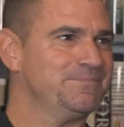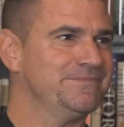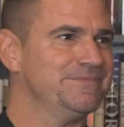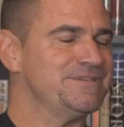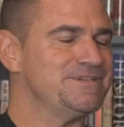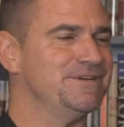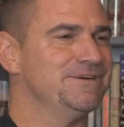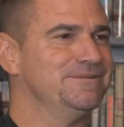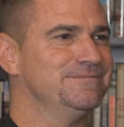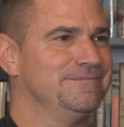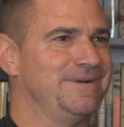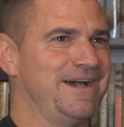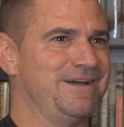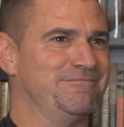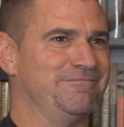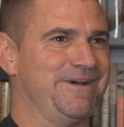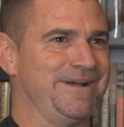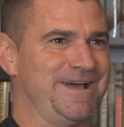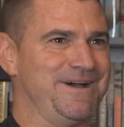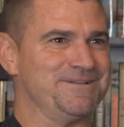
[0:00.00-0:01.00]
So I'd
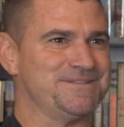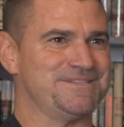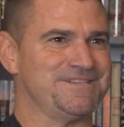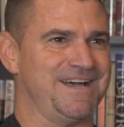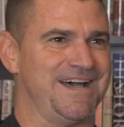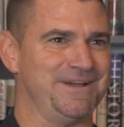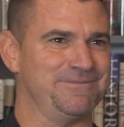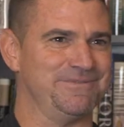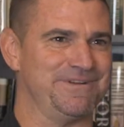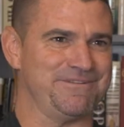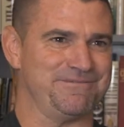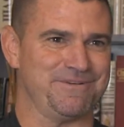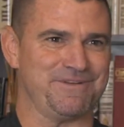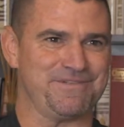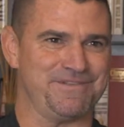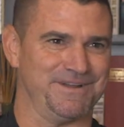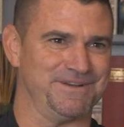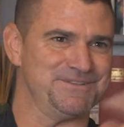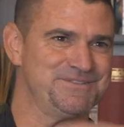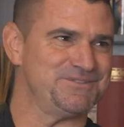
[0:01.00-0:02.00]
run outside whenever a
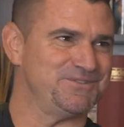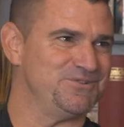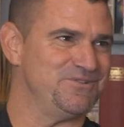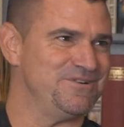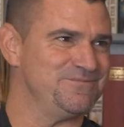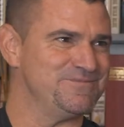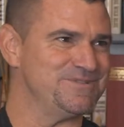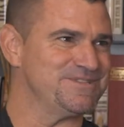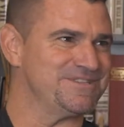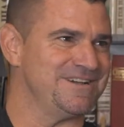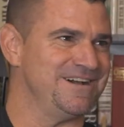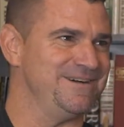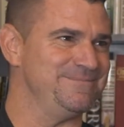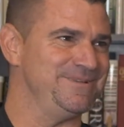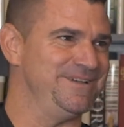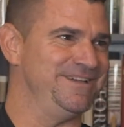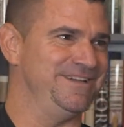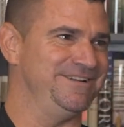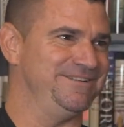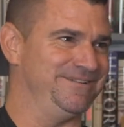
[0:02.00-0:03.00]
thunderstorm was
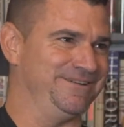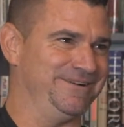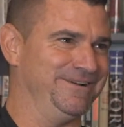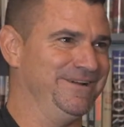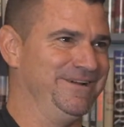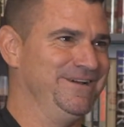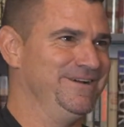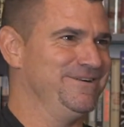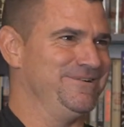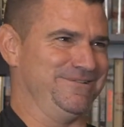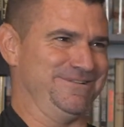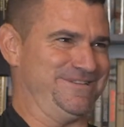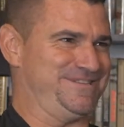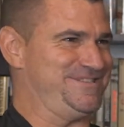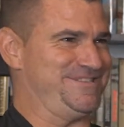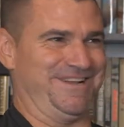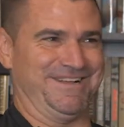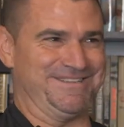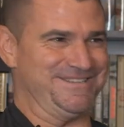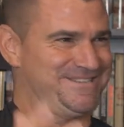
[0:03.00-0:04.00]
coming or a
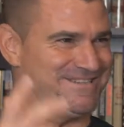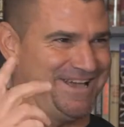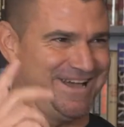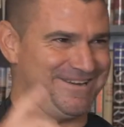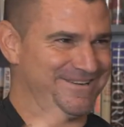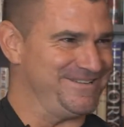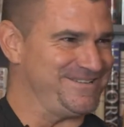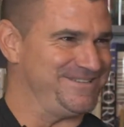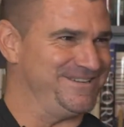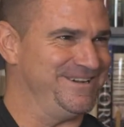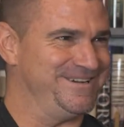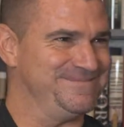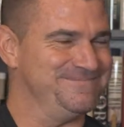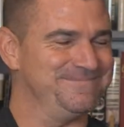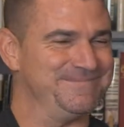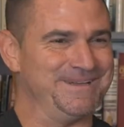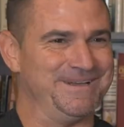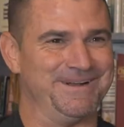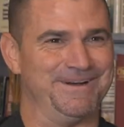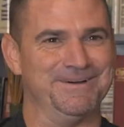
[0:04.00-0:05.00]
sunset or something.
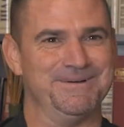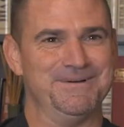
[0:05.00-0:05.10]
You know?